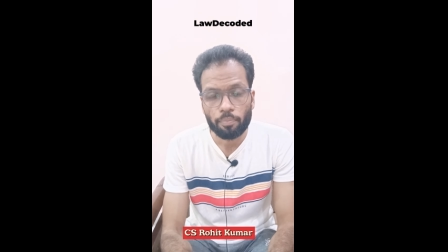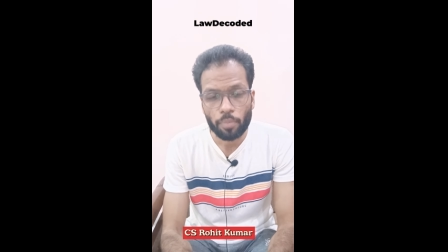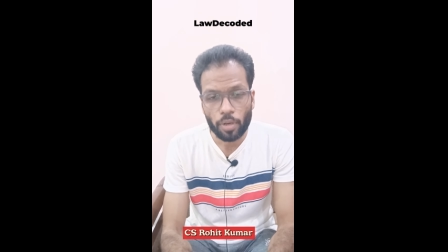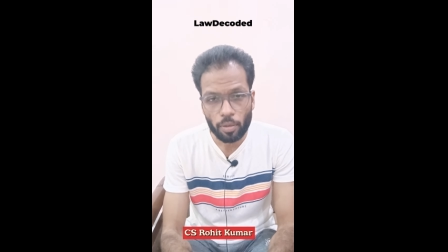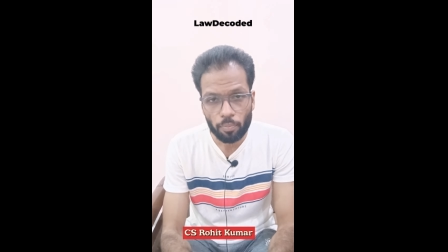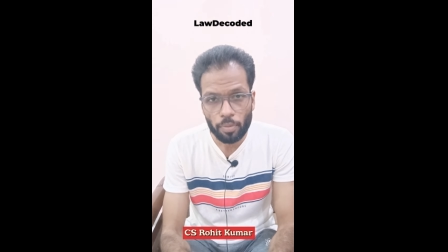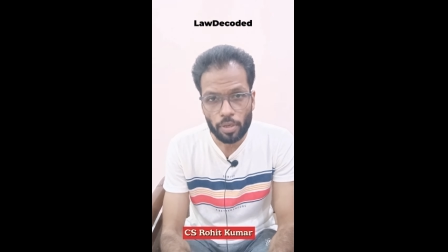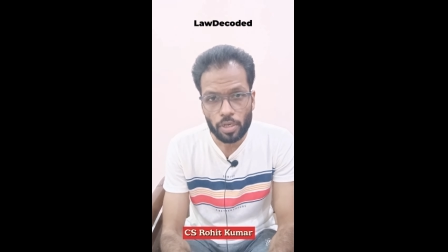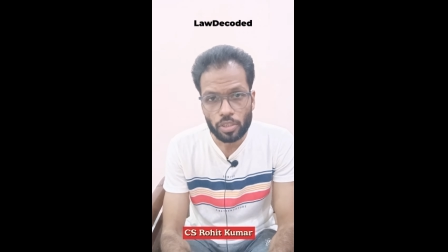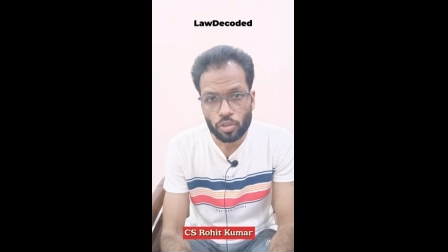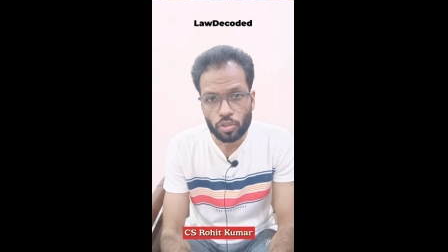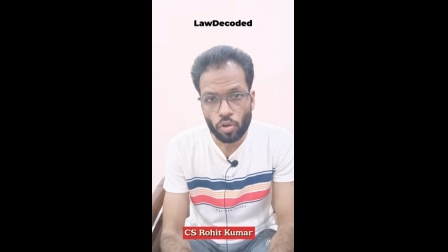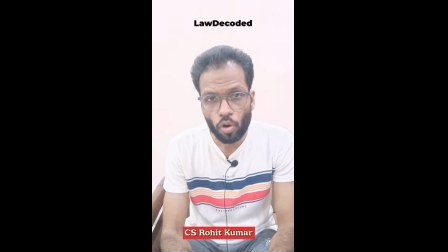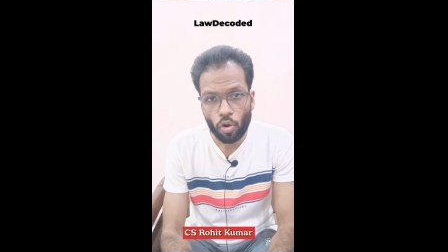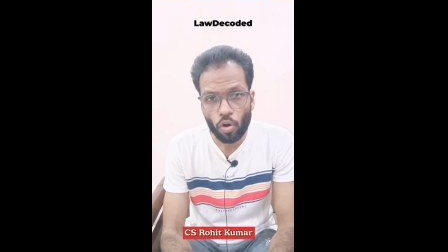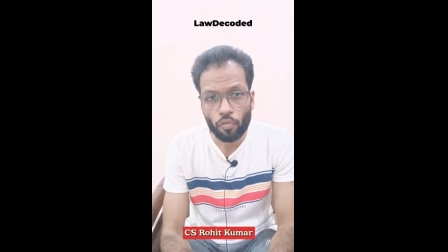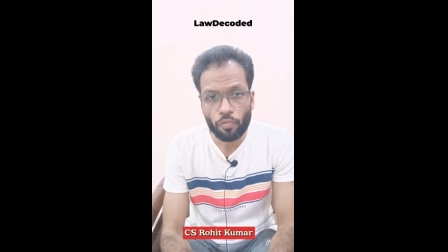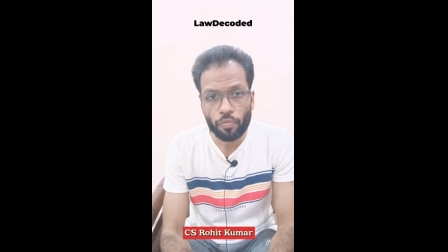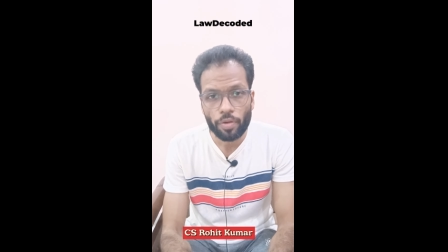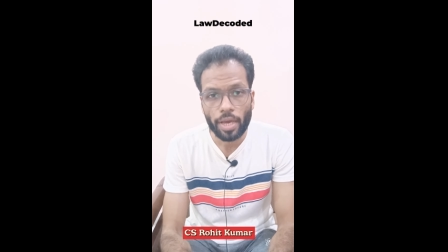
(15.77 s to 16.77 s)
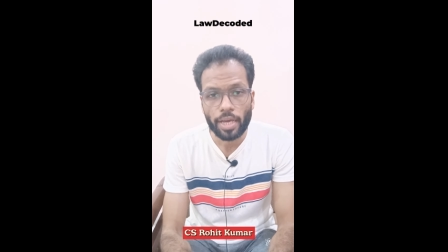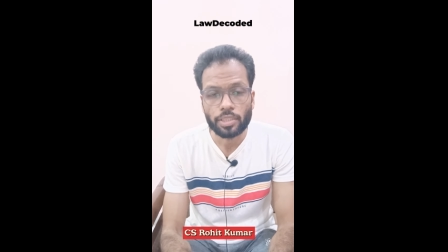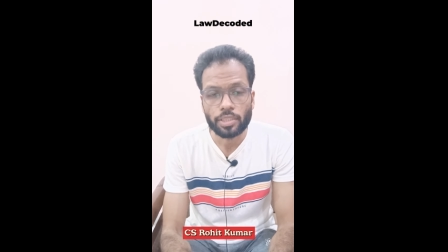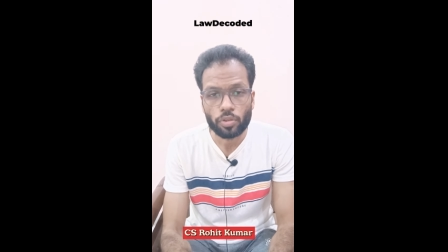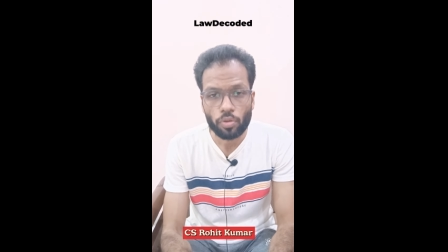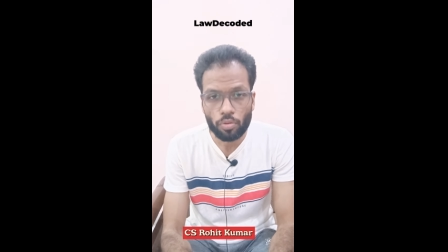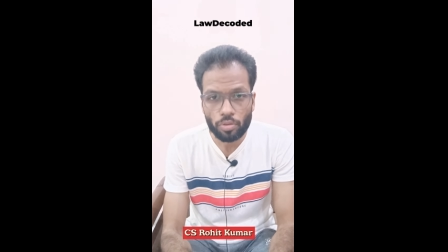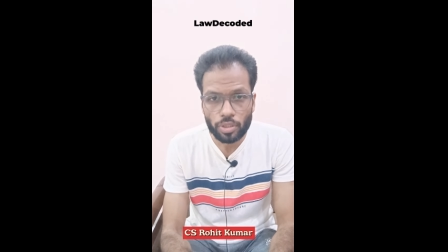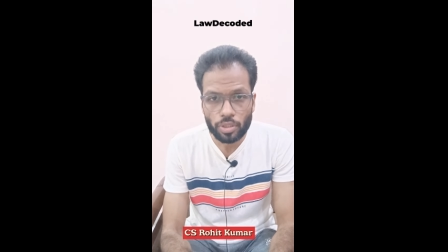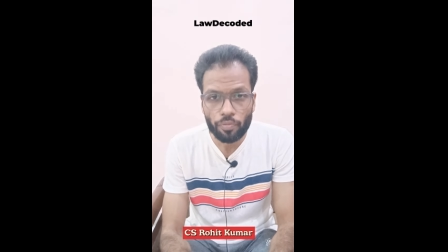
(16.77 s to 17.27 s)
purpose of
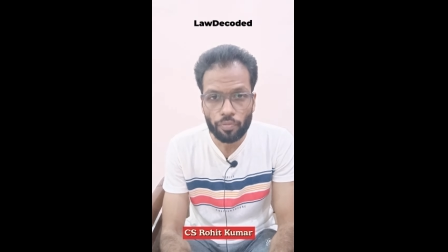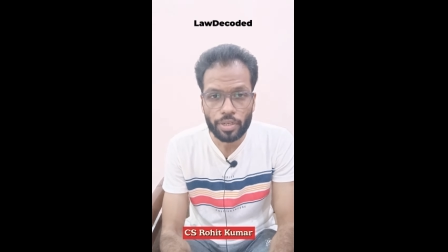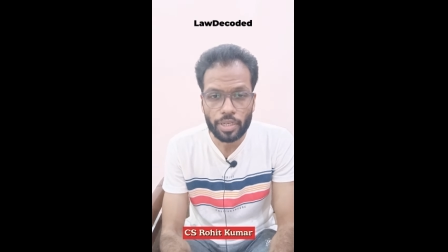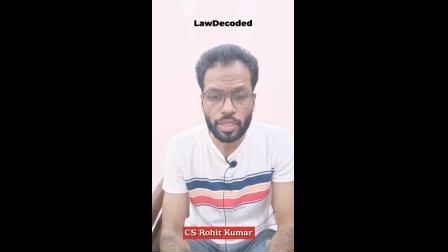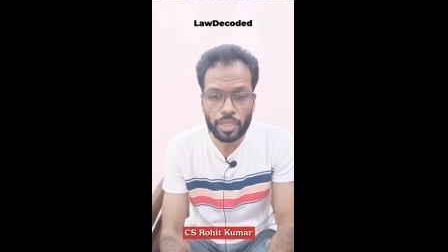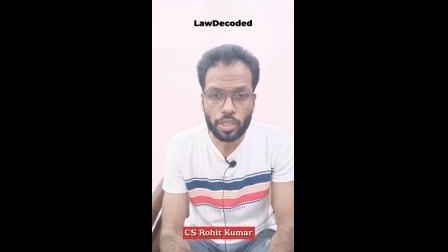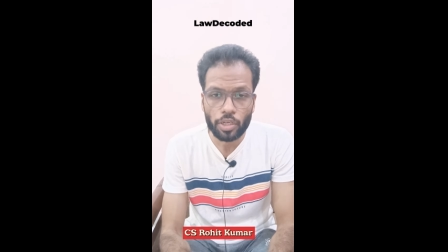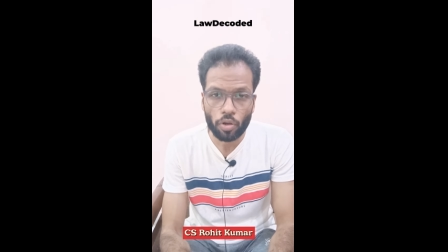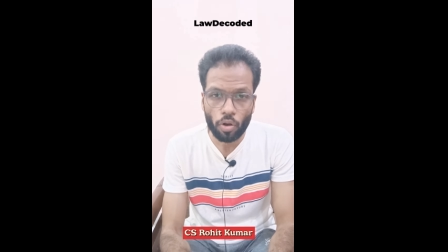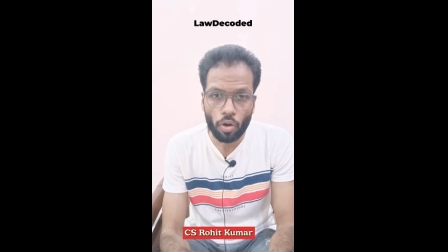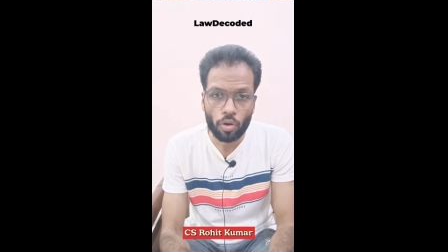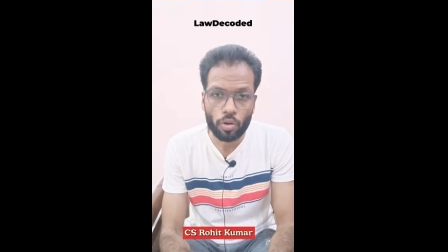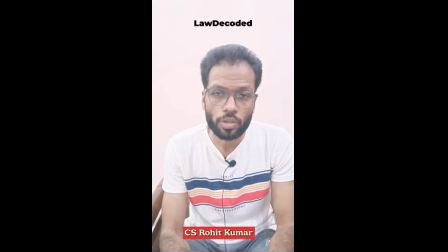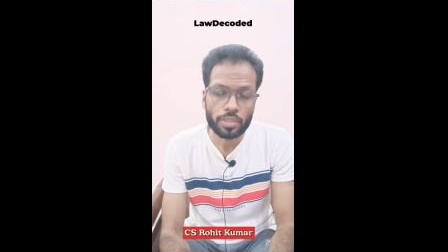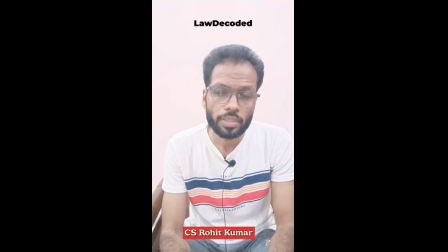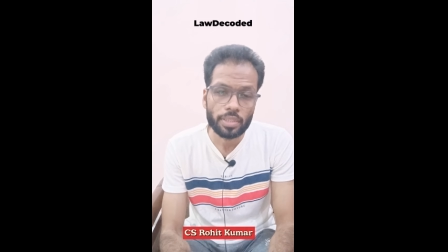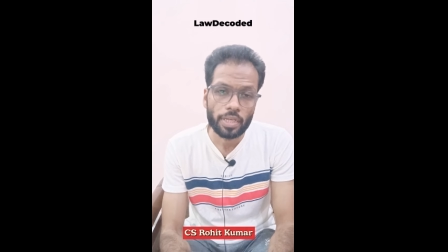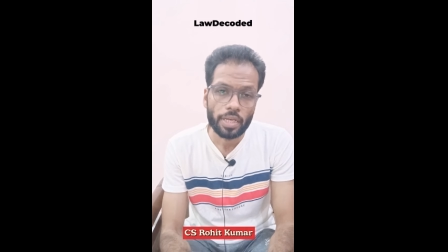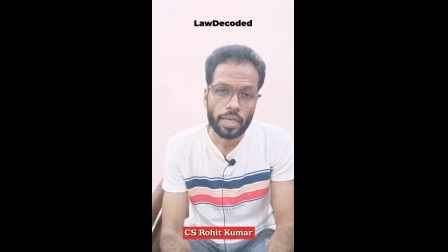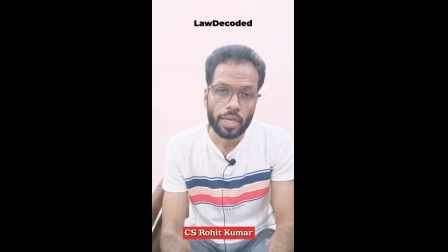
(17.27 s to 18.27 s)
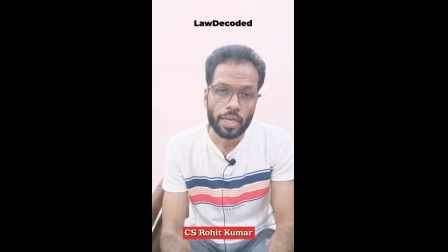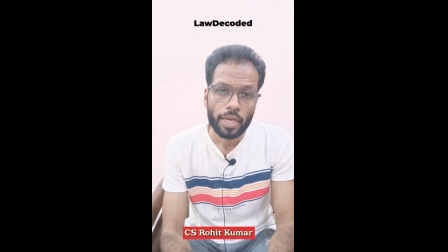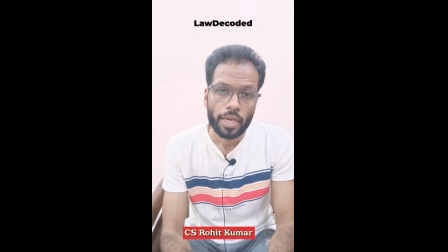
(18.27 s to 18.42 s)
exclusivity clause